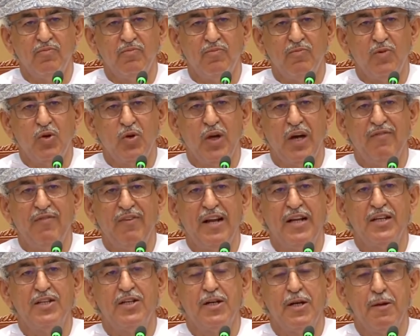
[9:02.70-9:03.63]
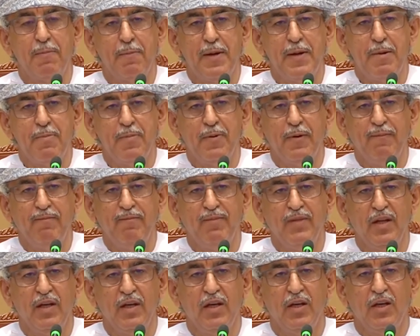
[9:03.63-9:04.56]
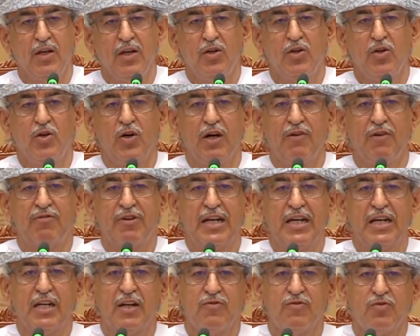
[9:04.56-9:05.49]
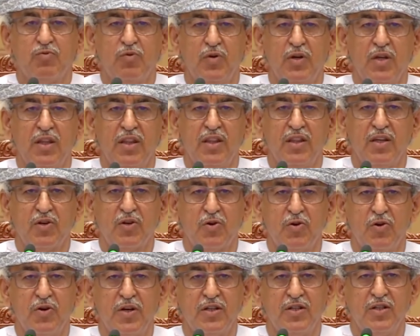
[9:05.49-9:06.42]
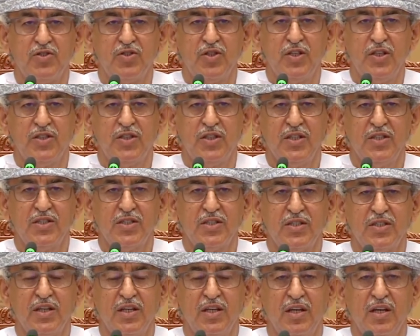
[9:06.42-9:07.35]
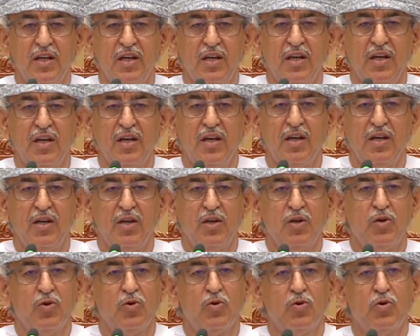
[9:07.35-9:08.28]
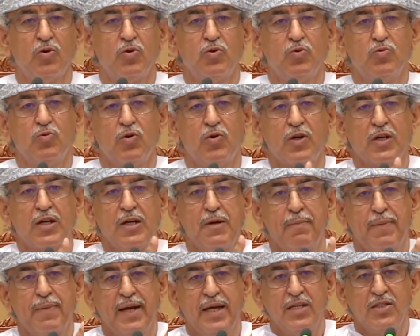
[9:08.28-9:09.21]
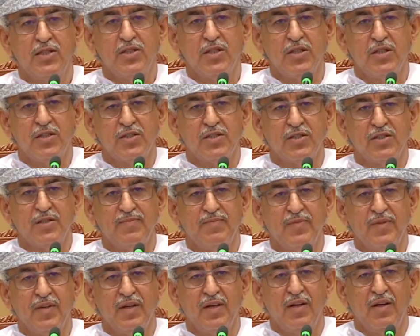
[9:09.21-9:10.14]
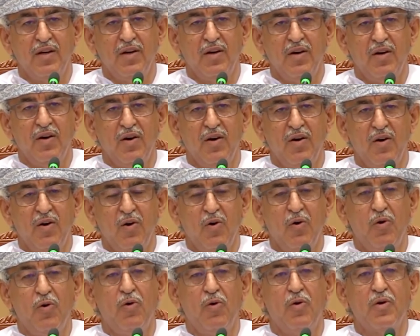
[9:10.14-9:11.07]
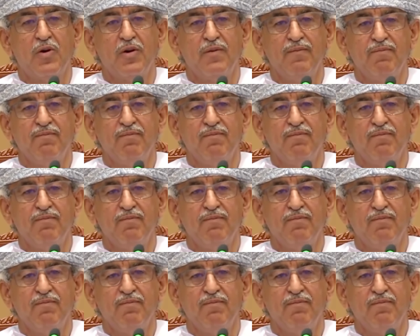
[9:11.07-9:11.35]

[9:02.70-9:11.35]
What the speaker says: where you have elderly people, you have relatives with chronic diseases, you go to work in places, or